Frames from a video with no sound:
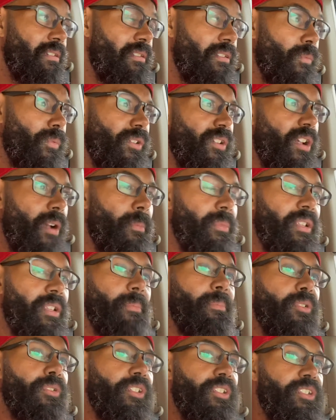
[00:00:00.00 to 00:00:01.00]
we're coming
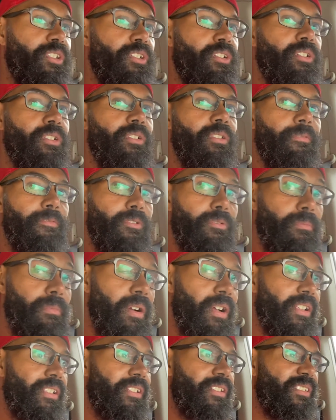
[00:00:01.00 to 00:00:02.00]
up on the year in a few
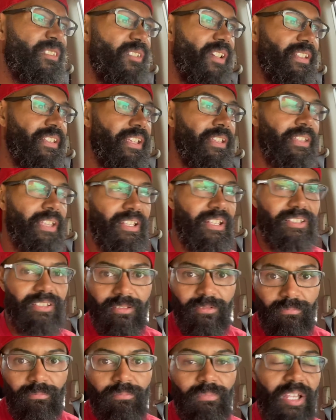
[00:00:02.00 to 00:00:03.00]
months, so I think that's
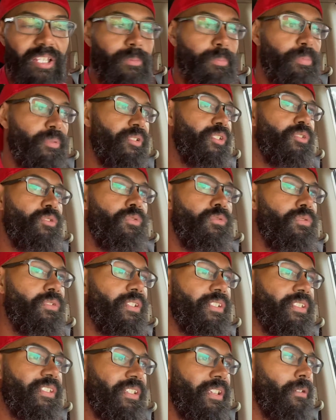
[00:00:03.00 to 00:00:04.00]
pretty cool
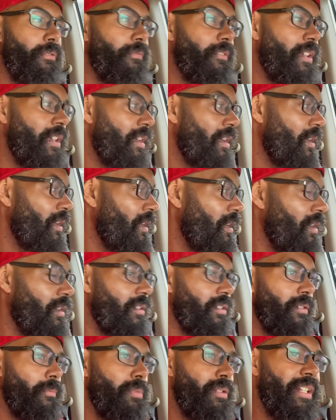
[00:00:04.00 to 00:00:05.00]
itself.
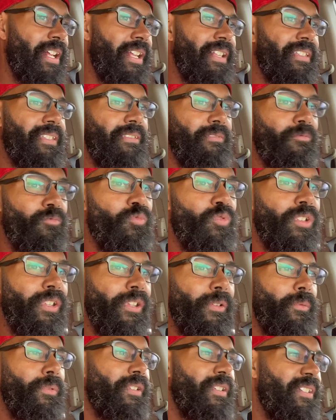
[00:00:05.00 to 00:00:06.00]
But I really
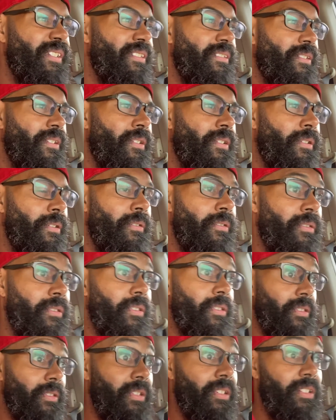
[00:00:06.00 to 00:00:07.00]

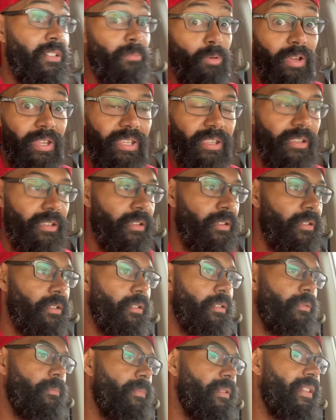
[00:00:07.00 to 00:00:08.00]
need a break,
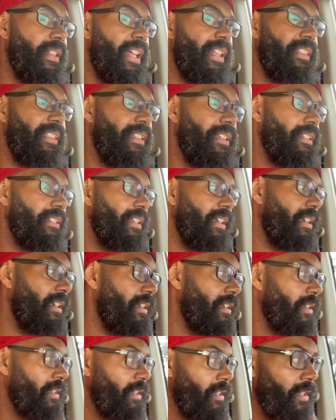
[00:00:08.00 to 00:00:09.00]
and I think
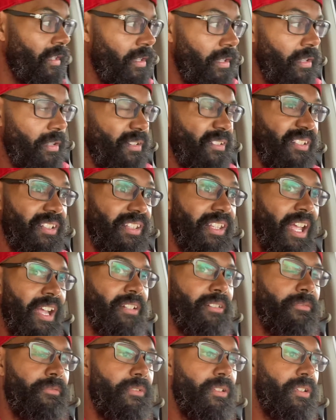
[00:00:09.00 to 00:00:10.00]
that a
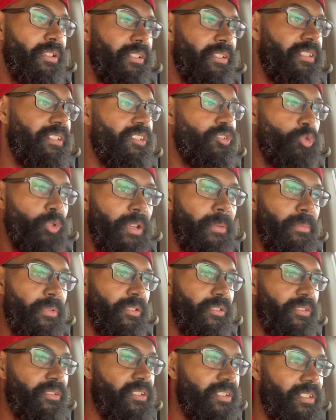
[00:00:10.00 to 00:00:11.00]
lot of us
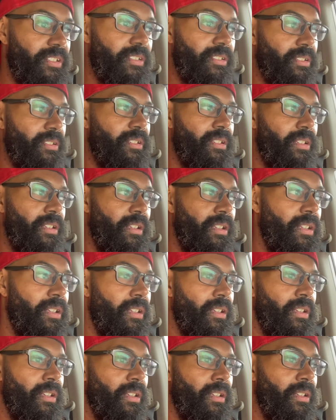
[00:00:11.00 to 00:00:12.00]
streamers
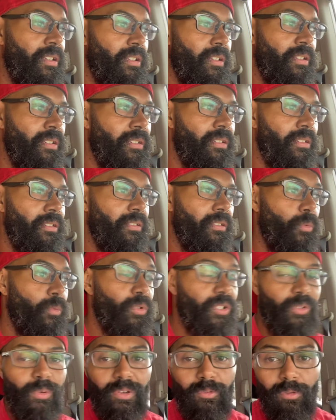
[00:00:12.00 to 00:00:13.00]

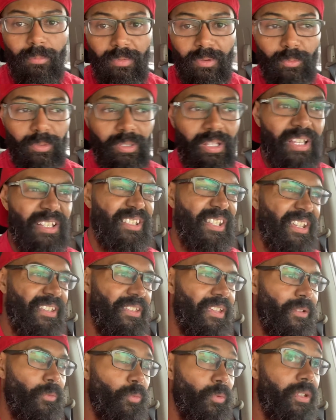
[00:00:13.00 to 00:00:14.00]
would agree with me when I say
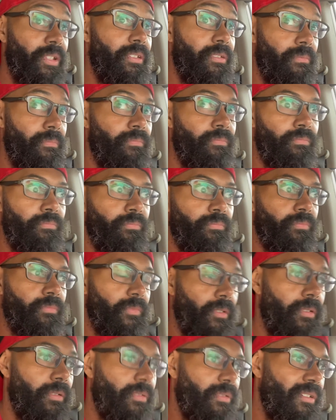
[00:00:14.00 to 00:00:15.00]
that we
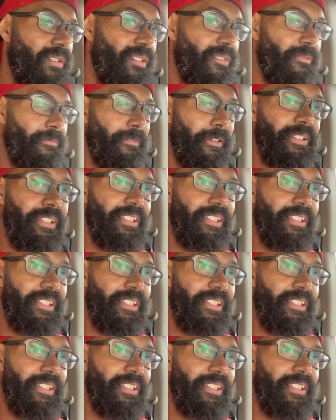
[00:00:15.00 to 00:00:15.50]
are afraid to